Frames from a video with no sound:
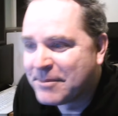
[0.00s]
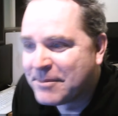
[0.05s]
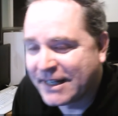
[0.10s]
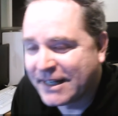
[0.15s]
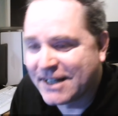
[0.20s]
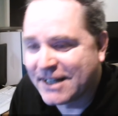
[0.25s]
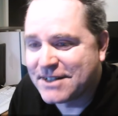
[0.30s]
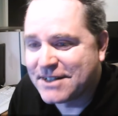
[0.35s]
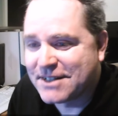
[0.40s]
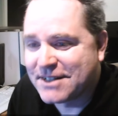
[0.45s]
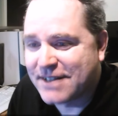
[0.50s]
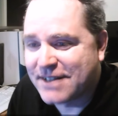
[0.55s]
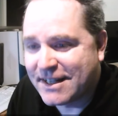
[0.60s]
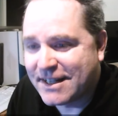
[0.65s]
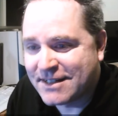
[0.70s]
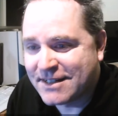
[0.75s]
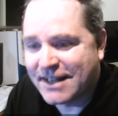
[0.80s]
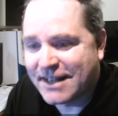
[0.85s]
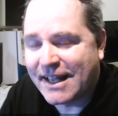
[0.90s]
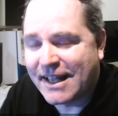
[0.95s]
because they
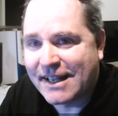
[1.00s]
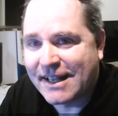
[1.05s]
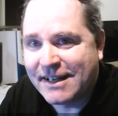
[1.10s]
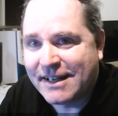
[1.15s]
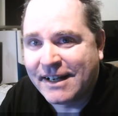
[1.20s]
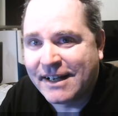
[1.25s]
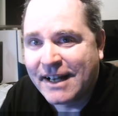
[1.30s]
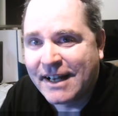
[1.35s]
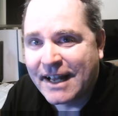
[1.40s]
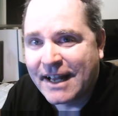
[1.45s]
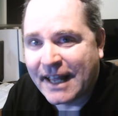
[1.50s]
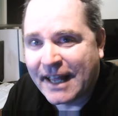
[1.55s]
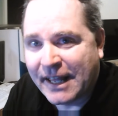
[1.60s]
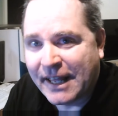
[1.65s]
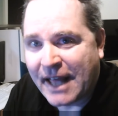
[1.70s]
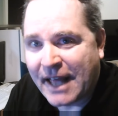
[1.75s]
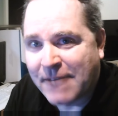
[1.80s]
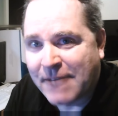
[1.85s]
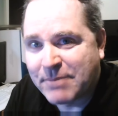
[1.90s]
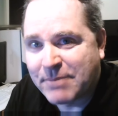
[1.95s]
said he
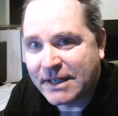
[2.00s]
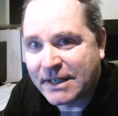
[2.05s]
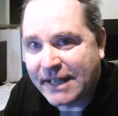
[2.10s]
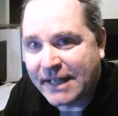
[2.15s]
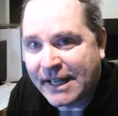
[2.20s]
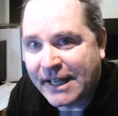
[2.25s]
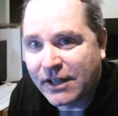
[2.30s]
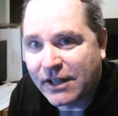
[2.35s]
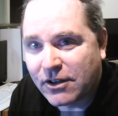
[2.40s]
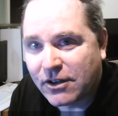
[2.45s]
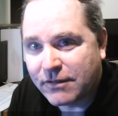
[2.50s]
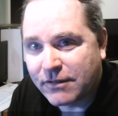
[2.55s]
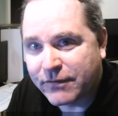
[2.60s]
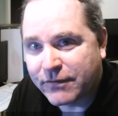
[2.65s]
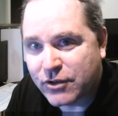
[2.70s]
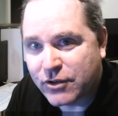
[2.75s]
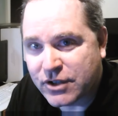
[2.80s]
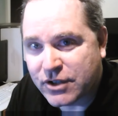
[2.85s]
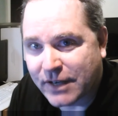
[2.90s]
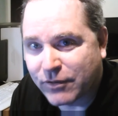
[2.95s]
had been ill
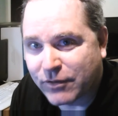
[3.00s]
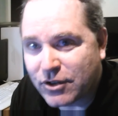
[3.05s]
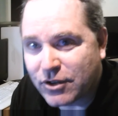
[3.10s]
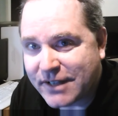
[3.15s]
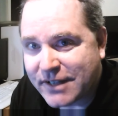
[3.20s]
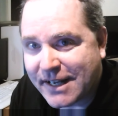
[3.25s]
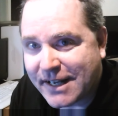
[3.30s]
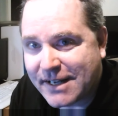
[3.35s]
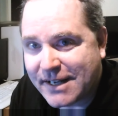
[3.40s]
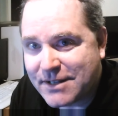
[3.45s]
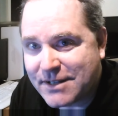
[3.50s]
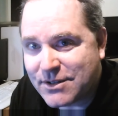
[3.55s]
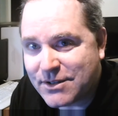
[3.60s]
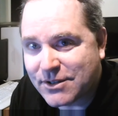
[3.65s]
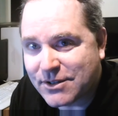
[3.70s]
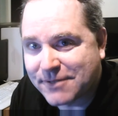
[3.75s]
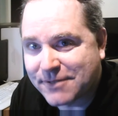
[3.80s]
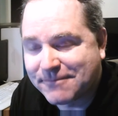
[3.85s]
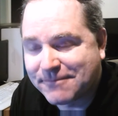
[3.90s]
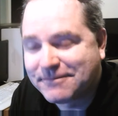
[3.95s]
for several
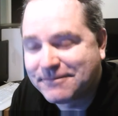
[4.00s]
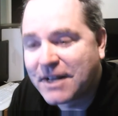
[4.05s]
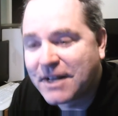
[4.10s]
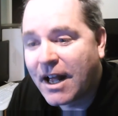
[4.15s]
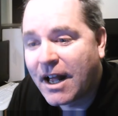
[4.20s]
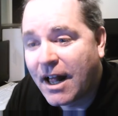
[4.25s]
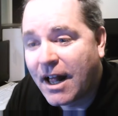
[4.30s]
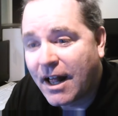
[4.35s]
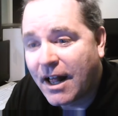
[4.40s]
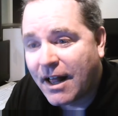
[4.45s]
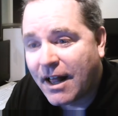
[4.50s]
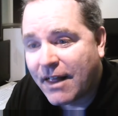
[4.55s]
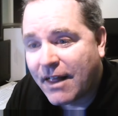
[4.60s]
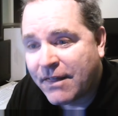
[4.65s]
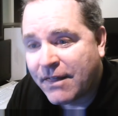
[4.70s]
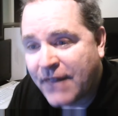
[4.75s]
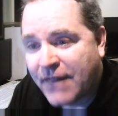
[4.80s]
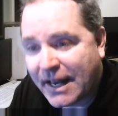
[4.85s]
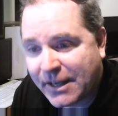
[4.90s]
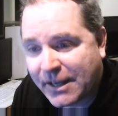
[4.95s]
days,
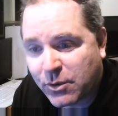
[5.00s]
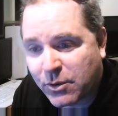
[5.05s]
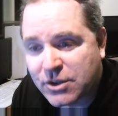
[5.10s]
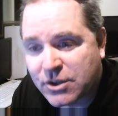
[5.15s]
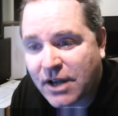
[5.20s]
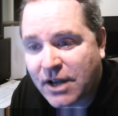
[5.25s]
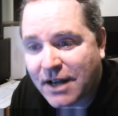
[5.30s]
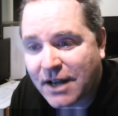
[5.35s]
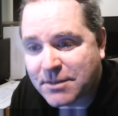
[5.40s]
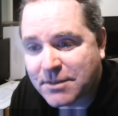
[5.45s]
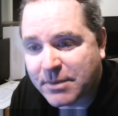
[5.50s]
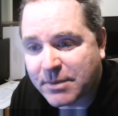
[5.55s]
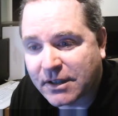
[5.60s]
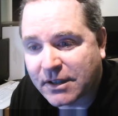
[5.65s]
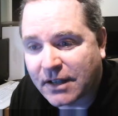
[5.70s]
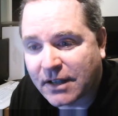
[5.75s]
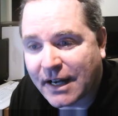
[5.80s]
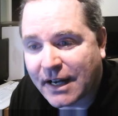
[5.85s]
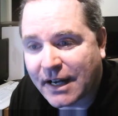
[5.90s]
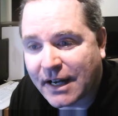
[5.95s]
then he was
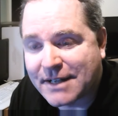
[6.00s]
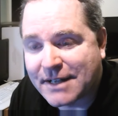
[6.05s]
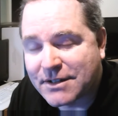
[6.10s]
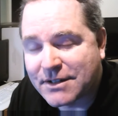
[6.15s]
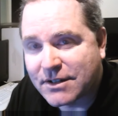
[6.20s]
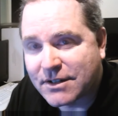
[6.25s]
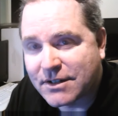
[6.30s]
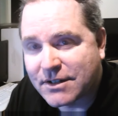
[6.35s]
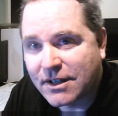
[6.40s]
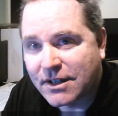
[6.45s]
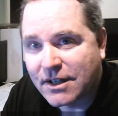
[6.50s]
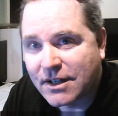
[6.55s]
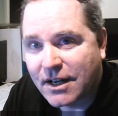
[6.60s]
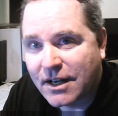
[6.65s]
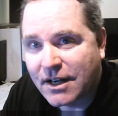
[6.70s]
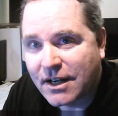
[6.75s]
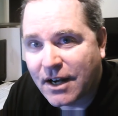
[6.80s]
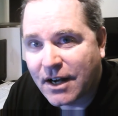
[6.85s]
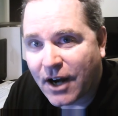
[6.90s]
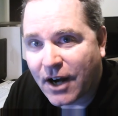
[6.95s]
hospitalized
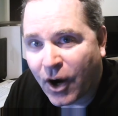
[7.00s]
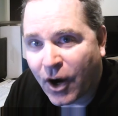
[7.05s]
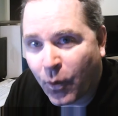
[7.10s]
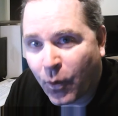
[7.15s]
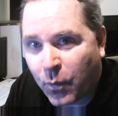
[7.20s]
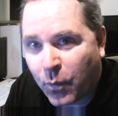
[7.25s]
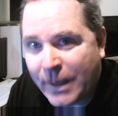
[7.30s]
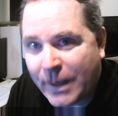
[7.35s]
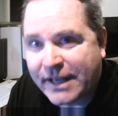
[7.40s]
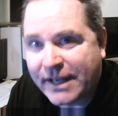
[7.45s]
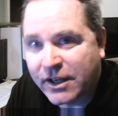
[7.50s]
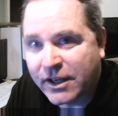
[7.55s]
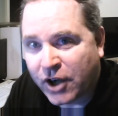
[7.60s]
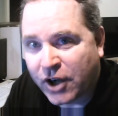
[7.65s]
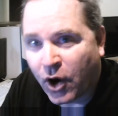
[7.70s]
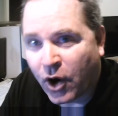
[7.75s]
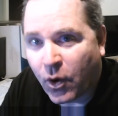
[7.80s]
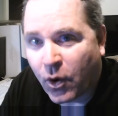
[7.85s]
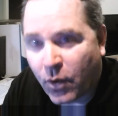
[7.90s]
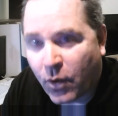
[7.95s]
a week
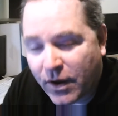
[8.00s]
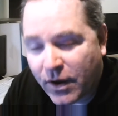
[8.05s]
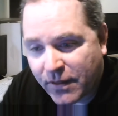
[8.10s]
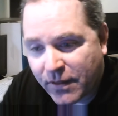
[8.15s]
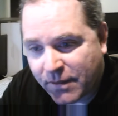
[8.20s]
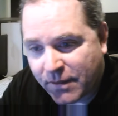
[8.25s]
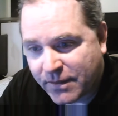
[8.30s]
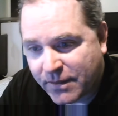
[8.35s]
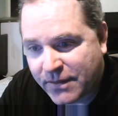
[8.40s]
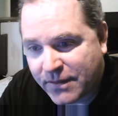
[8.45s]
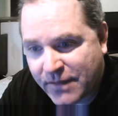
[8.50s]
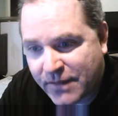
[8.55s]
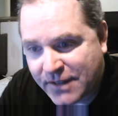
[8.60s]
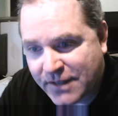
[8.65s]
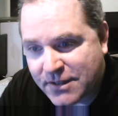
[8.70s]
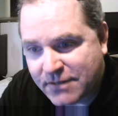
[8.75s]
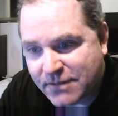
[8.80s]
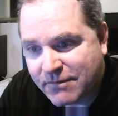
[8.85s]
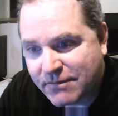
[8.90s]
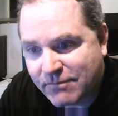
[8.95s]
ago
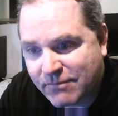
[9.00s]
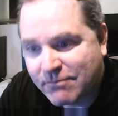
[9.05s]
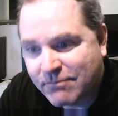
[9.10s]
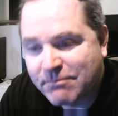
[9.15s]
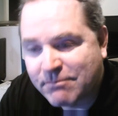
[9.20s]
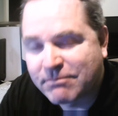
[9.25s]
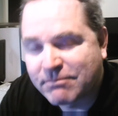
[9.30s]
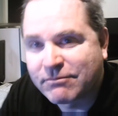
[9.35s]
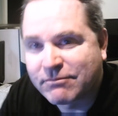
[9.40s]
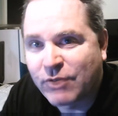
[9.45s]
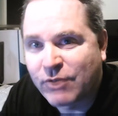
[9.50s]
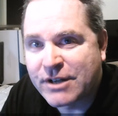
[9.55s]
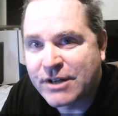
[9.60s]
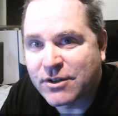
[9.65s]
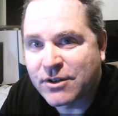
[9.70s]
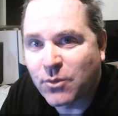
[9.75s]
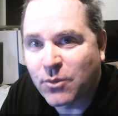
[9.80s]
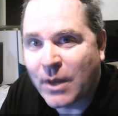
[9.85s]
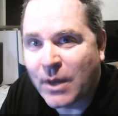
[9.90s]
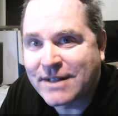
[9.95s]
this
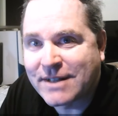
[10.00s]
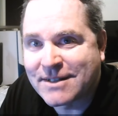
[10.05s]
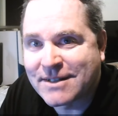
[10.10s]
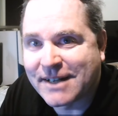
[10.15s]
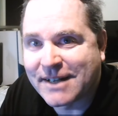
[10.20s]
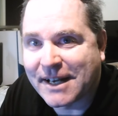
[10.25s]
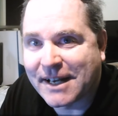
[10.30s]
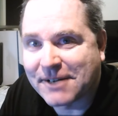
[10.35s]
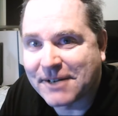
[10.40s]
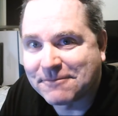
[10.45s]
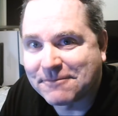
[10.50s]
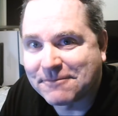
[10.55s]
recent Wednesday.